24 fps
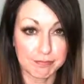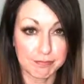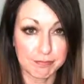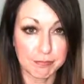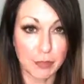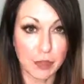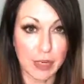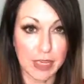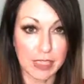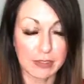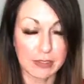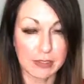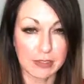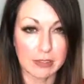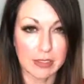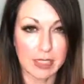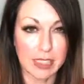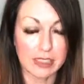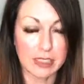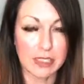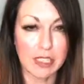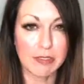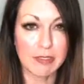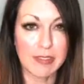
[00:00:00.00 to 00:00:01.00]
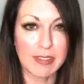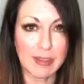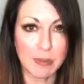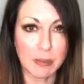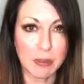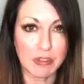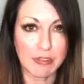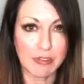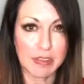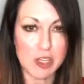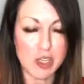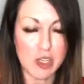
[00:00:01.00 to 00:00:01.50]
Right? That's giving them
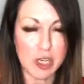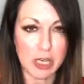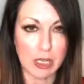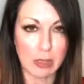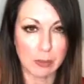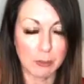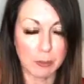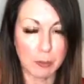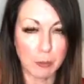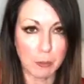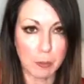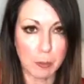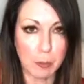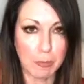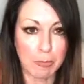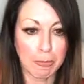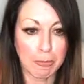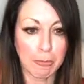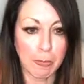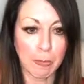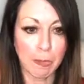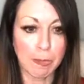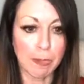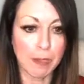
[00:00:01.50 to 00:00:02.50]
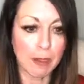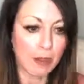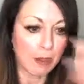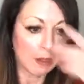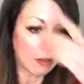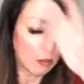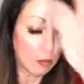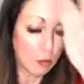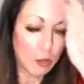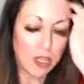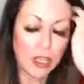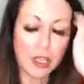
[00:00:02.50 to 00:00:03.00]
a vision.
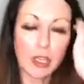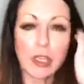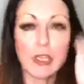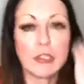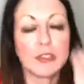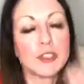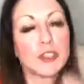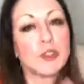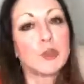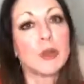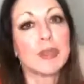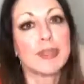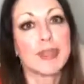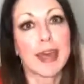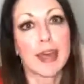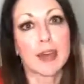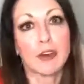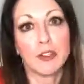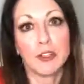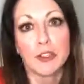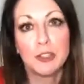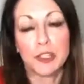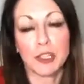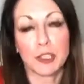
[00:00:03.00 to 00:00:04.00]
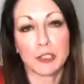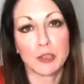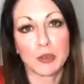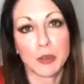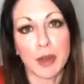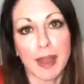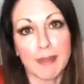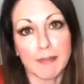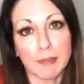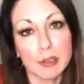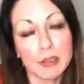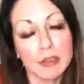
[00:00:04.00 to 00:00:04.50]
What are you going to do with that? Are you going to
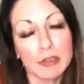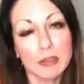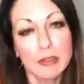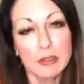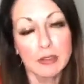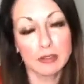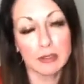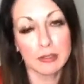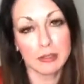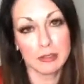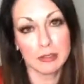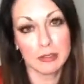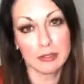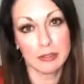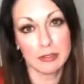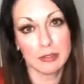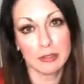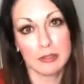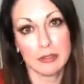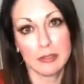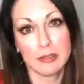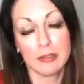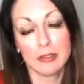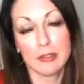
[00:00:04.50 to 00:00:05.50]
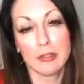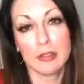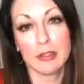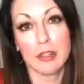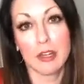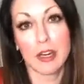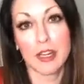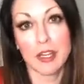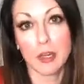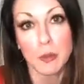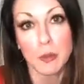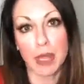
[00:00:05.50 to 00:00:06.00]
travel? Are
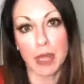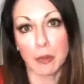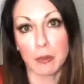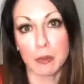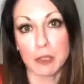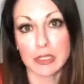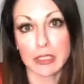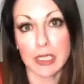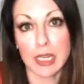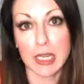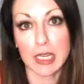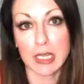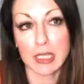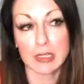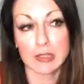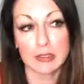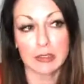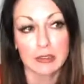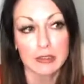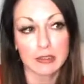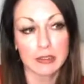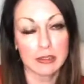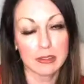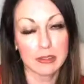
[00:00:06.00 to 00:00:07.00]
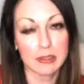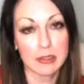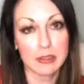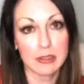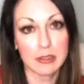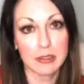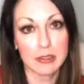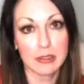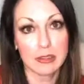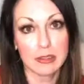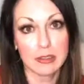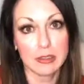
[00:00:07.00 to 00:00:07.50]
you going Mercedes?
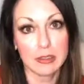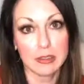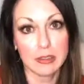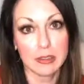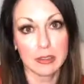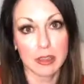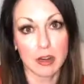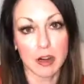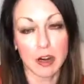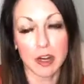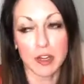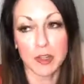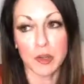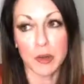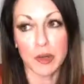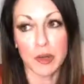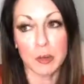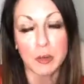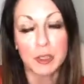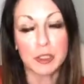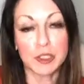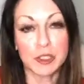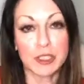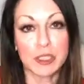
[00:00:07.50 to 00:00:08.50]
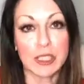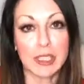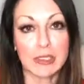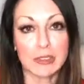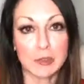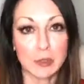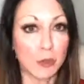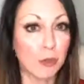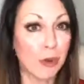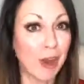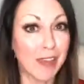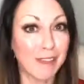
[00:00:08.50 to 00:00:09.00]
Are you going to put your kids
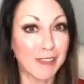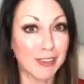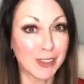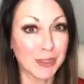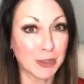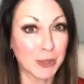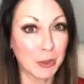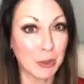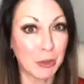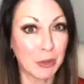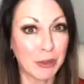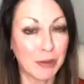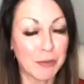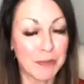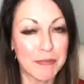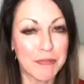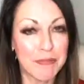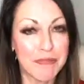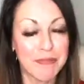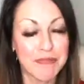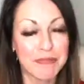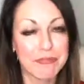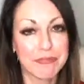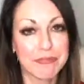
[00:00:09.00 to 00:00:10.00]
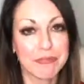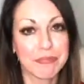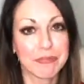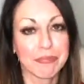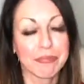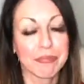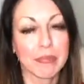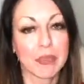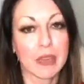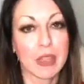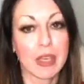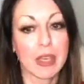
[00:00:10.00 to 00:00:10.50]
in private school?
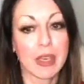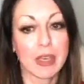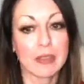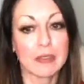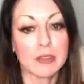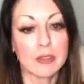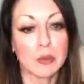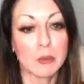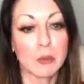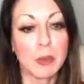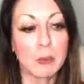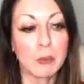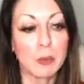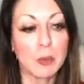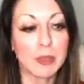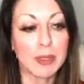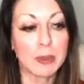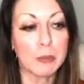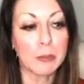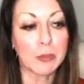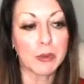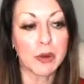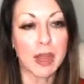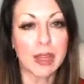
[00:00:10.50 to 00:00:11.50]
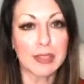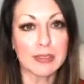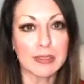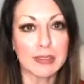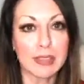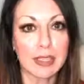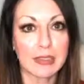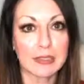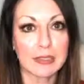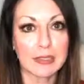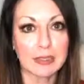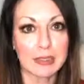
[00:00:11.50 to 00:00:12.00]
Okay, so people can
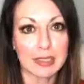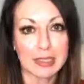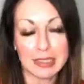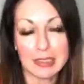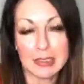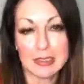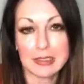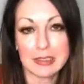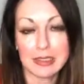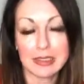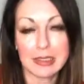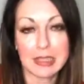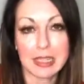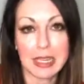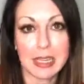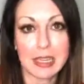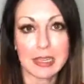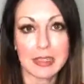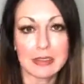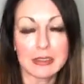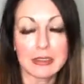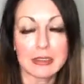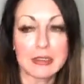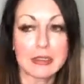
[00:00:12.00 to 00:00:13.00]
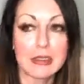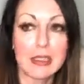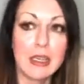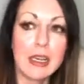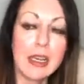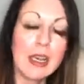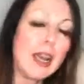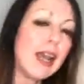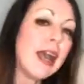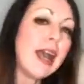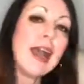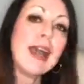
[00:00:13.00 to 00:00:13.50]
process easy things
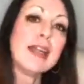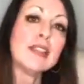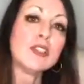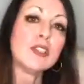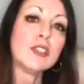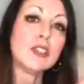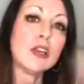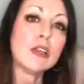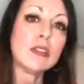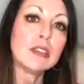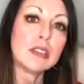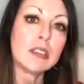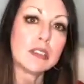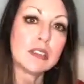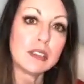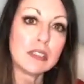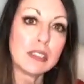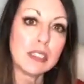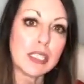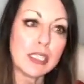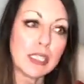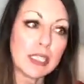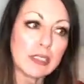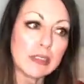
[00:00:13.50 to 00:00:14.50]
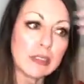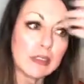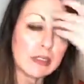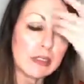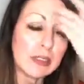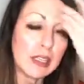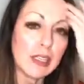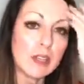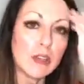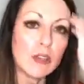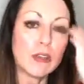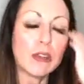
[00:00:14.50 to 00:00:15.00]
and start to see it
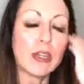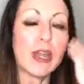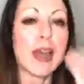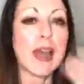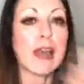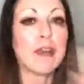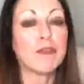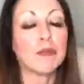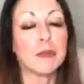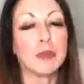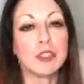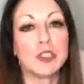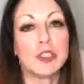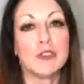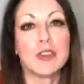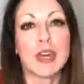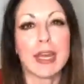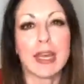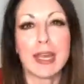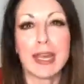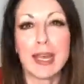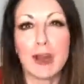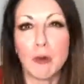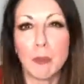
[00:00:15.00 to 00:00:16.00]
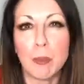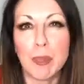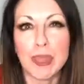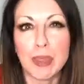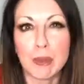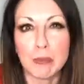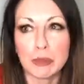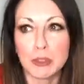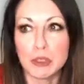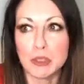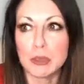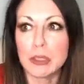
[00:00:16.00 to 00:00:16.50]
in their life, but you've got to help
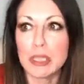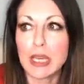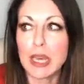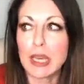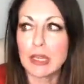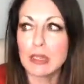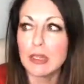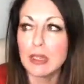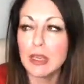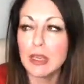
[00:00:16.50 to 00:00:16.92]
them do that.